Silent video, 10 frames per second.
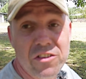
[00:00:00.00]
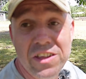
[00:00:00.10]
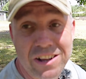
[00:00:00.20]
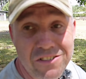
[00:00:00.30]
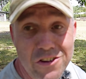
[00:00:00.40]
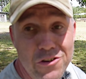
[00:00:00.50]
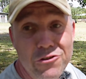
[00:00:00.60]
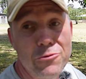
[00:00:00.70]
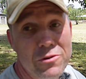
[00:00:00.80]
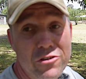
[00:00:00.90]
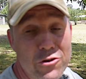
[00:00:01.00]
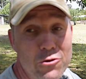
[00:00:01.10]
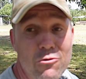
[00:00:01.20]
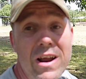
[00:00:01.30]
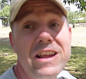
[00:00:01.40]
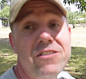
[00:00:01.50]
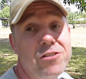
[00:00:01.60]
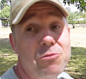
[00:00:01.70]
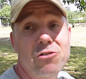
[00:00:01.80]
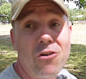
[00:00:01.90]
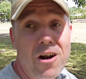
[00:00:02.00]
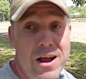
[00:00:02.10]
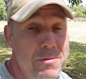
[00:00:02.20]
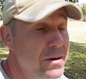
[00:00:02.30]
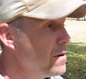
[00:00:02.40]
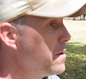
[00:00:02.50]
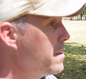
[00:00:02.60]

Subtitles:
things that YouTubers do: rate, subscribe,